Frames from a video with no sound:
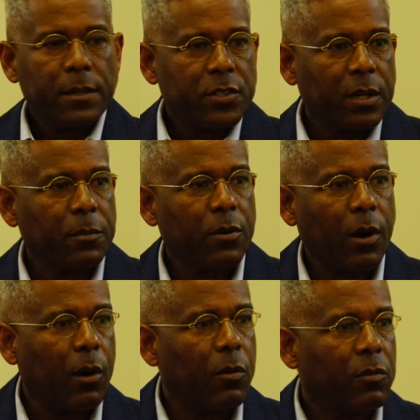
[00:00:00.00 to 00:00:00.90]
Jim
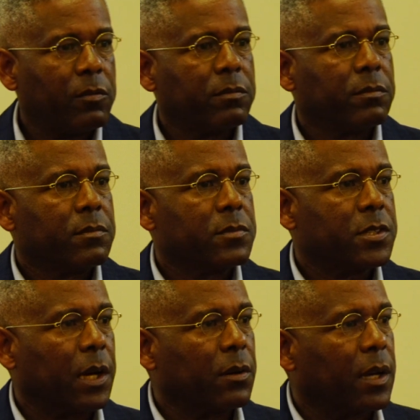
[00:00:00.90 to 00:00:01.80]
Crow,
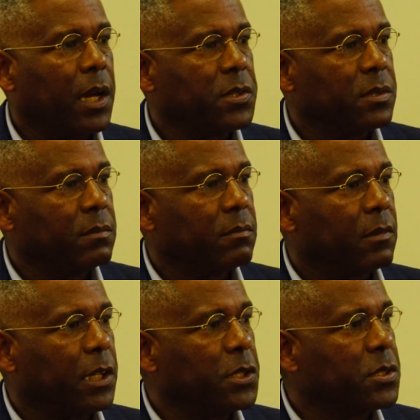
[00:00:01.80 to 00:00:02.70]
segregation,
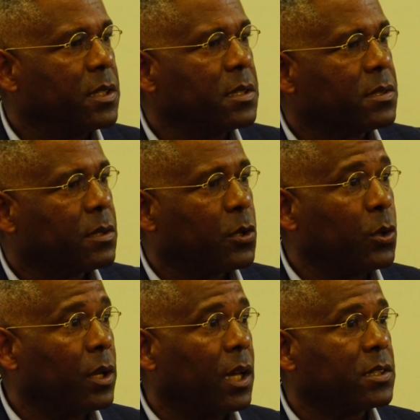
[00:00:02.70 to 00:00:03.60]
lynchings,
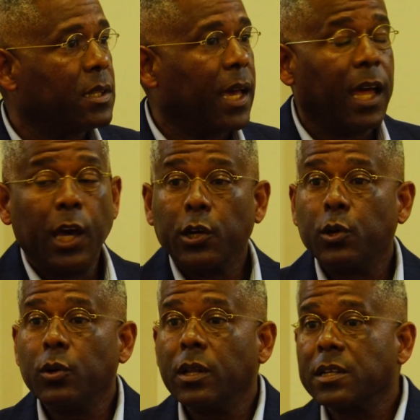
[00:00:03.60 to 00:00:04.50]
Ku Klux Klan.
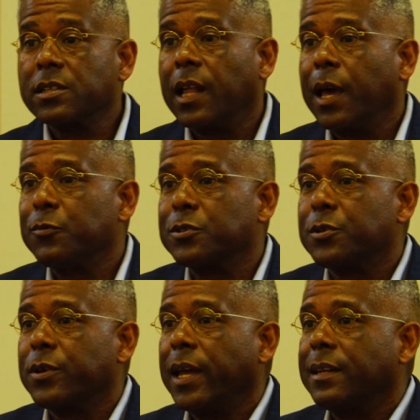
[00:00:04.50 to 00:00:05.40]
Ku Klux Klan was
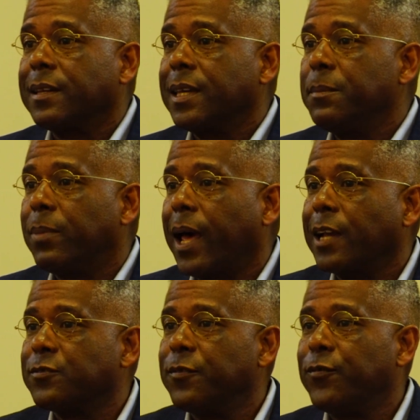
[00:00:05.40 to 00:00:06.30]
created to keep
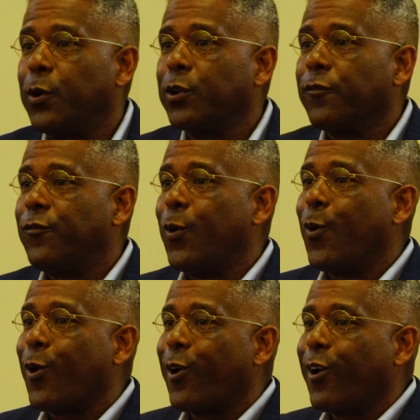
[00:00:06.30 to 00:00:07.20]
blacks from voting
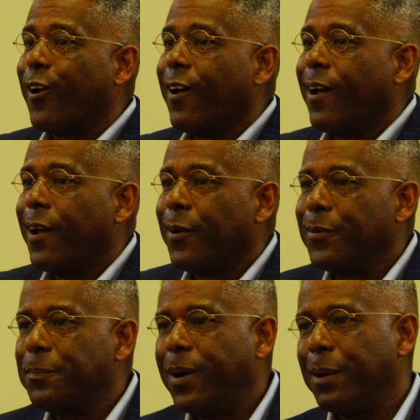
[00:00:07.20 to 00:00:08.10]
for
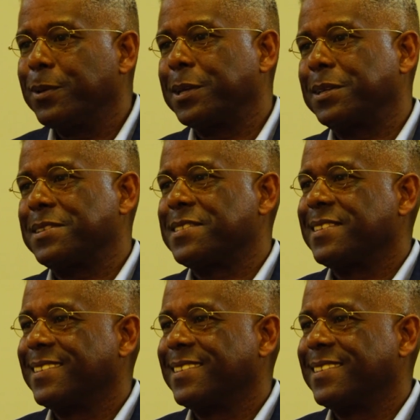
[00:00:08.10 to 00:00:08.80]
Republicans.